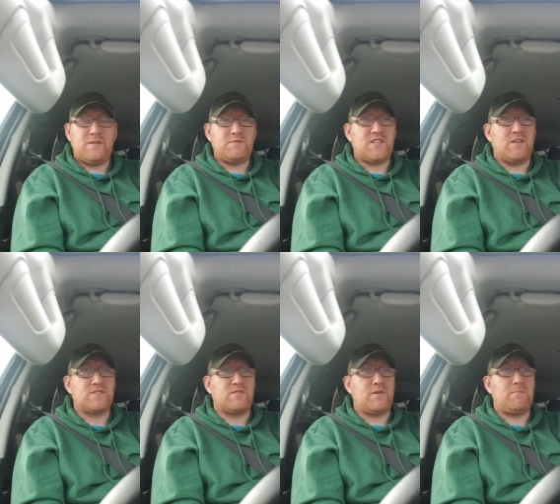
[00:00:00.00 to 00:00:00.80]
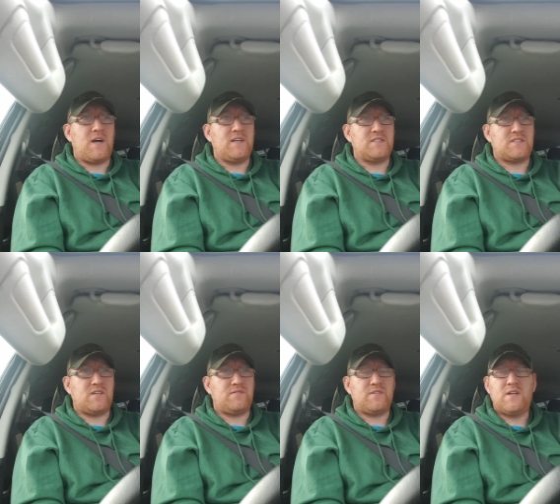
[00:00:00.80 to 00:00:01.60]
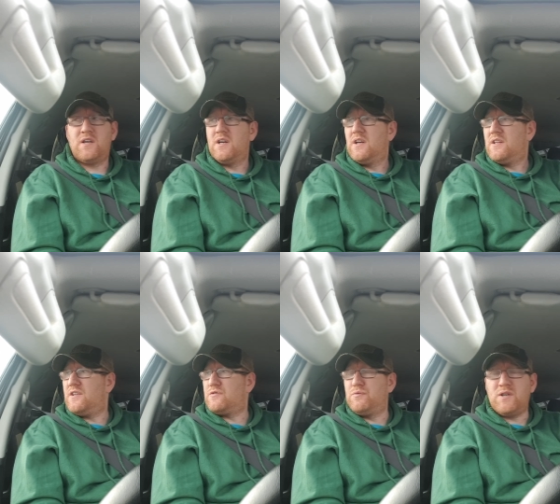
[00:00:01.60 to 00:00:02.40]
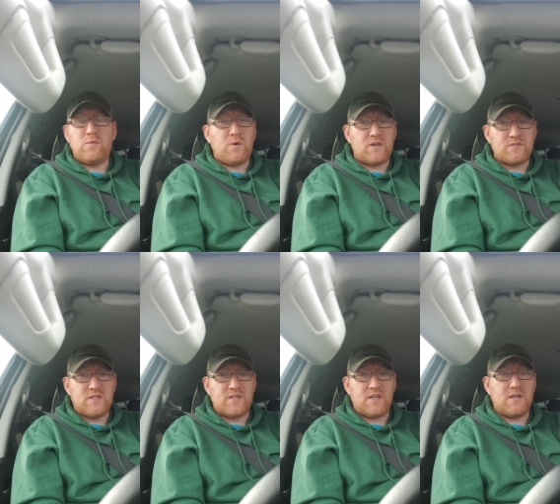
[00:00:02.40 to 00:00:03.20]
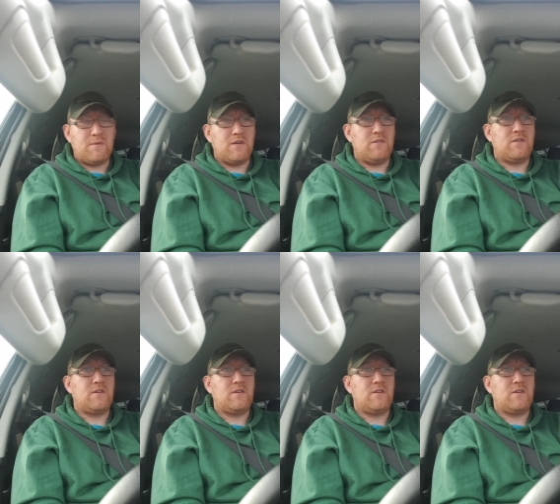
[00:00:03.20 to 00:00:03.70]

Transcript: themselves over buying stuff. There's real world to think about.